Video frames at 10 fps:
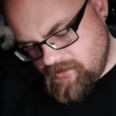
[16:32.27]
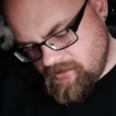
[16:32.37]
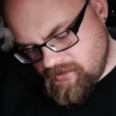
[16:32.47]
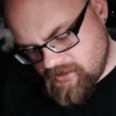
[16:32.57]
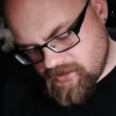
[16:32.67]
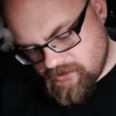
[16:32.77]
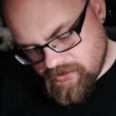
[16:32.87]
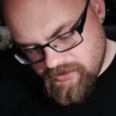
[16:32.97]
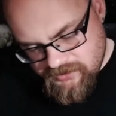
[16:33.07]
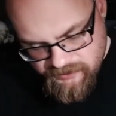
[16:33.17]
And I can show
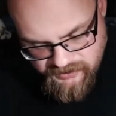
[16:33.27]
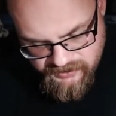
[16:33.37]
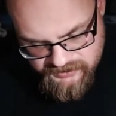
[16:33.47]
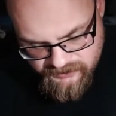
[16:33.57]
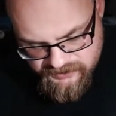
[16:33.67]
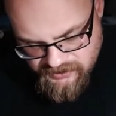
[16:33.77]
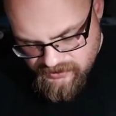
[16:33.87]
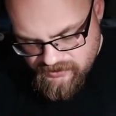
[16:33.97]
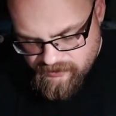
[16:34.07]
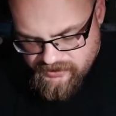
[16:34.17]
you some of the things I was
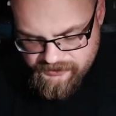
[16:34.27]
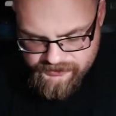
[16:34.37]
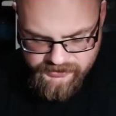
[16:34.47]
talking about.